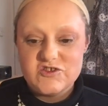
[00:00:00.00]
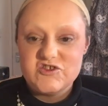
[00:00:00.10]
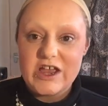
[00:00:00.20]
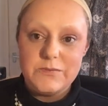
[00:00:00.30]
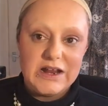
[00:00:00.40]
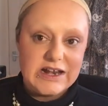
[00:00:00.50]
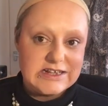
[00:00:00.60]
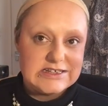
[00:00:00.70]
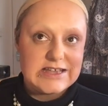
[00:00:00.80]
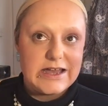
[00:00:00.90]
Jamie
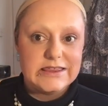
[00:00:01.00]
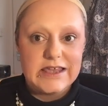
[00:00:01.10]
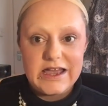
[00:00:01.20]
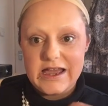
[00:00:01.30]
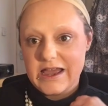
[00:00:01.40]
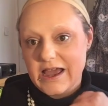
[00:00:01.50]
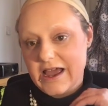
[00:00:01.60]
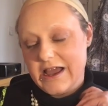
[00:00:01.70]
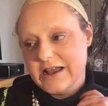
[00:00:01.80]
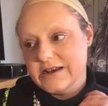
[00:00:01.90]
Lynn sat there
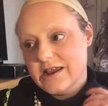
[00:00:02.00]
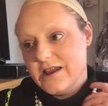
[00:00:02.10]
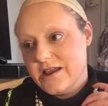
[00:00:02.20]
and